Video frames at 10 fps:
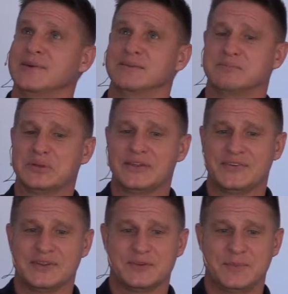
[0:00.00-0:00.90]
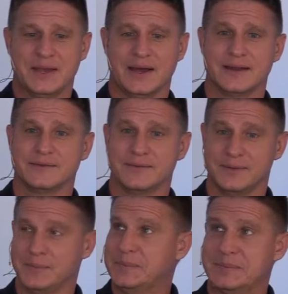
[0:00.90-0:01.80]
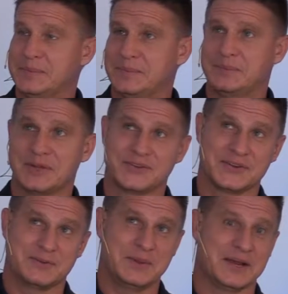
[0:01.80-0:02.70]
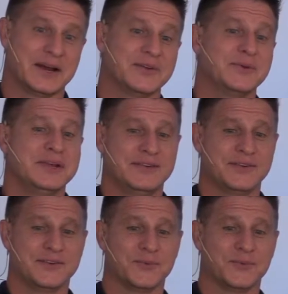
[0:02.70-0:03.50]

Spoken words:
but blessings beyond reach as